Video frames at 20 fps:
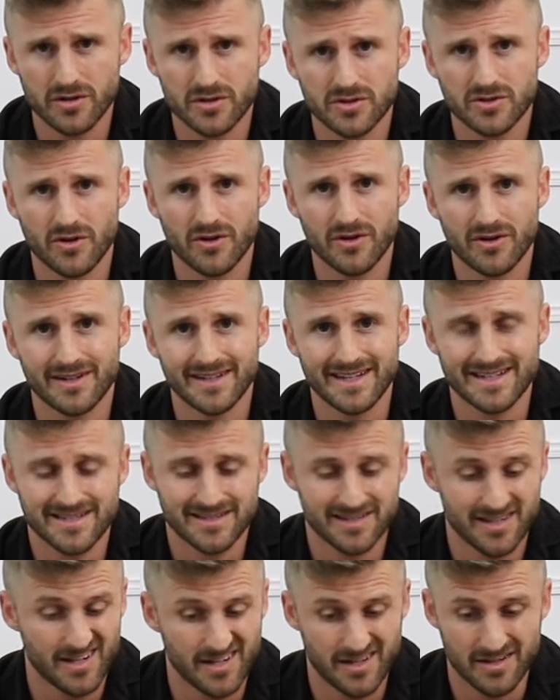to turn, let's
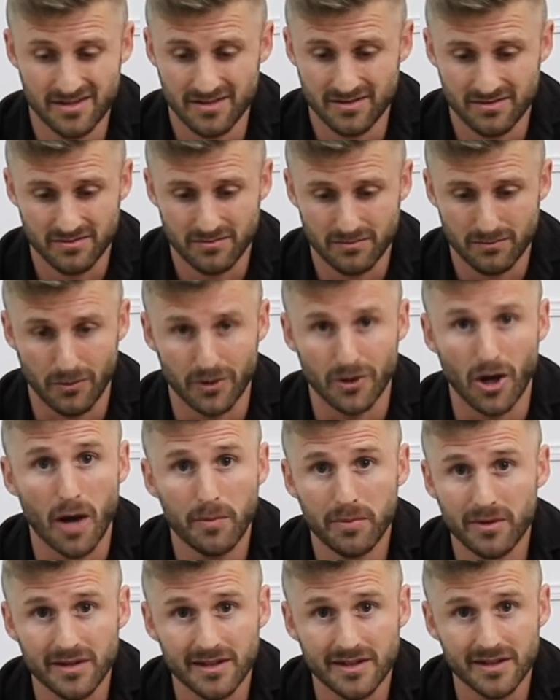say
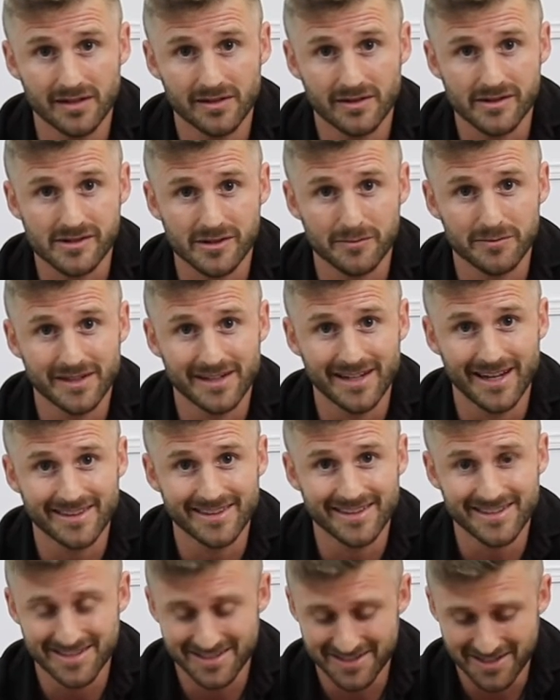Monopoly or something like
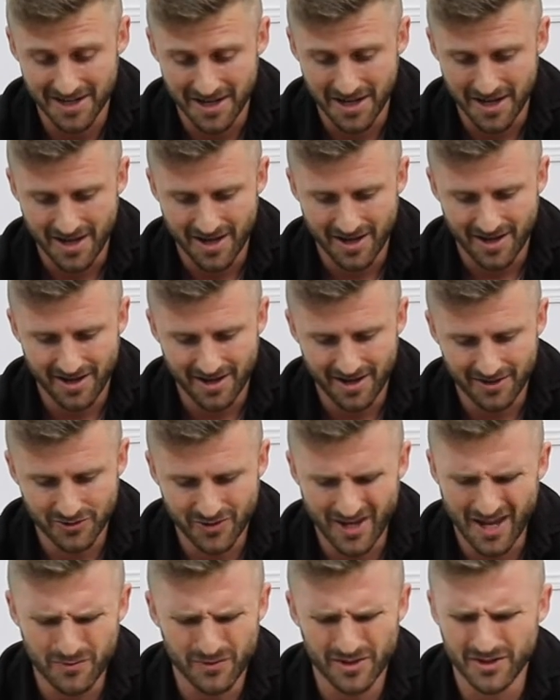this, you
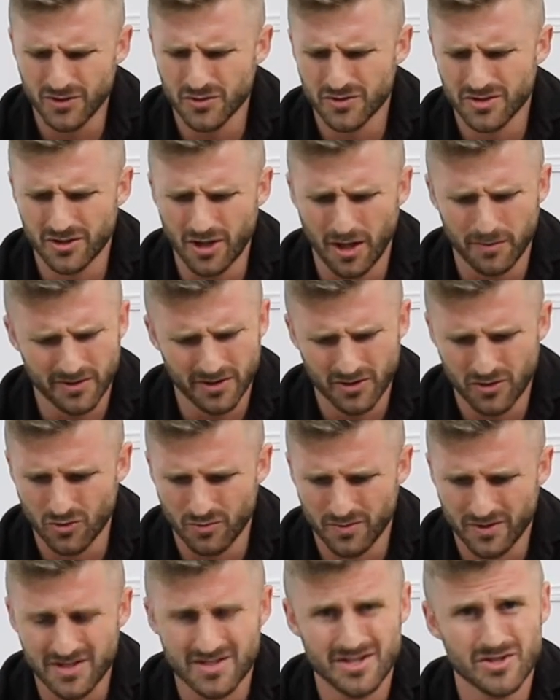can't really use the doubling
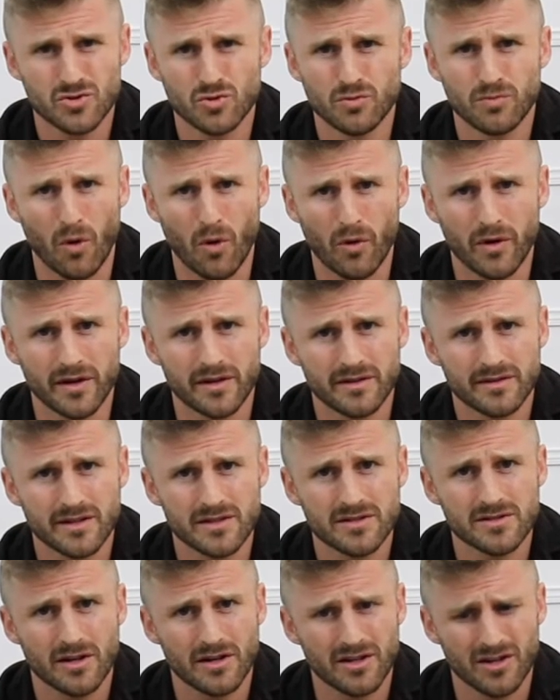cube because it's too boring.
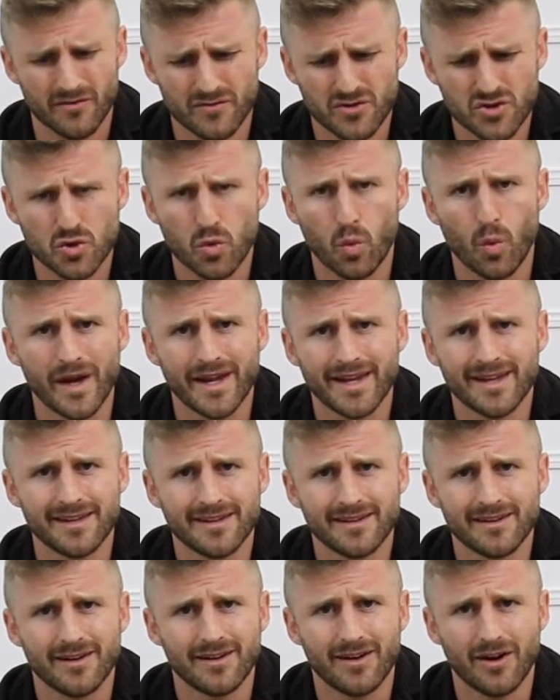There's not enough
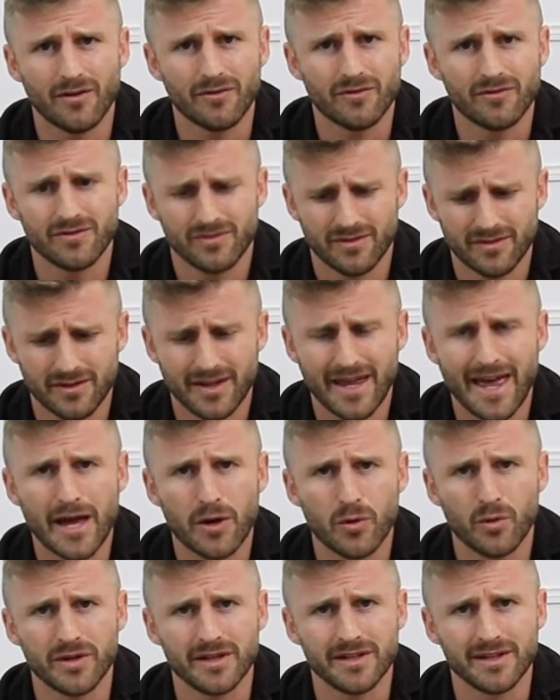swing of
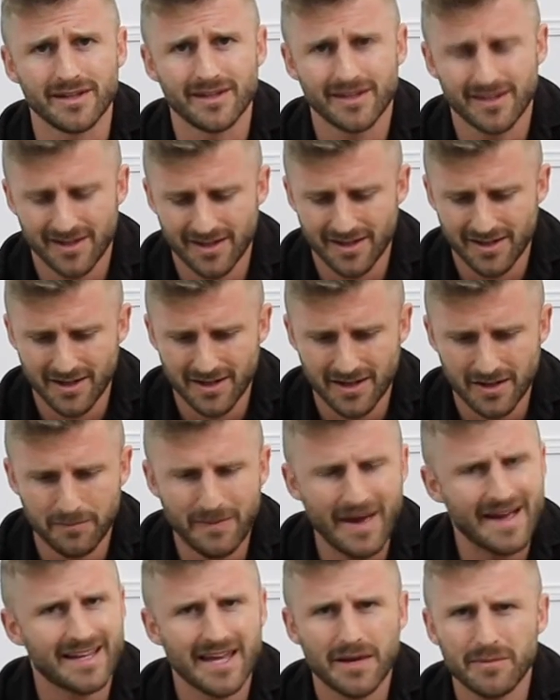equity.
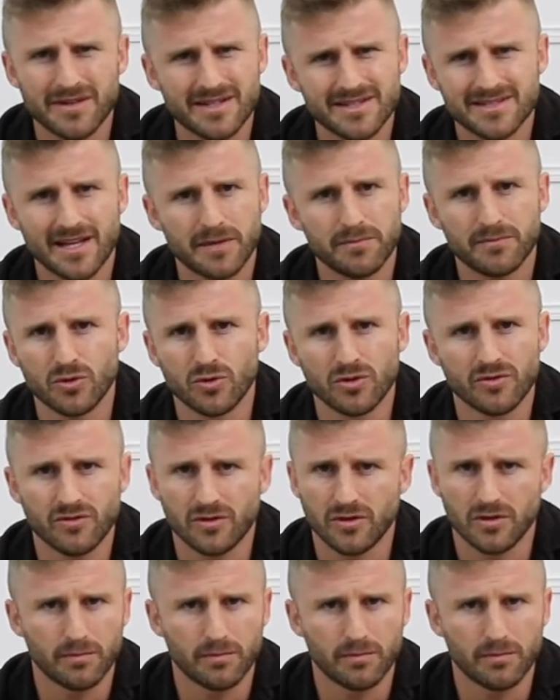Backgammon is that beautiful,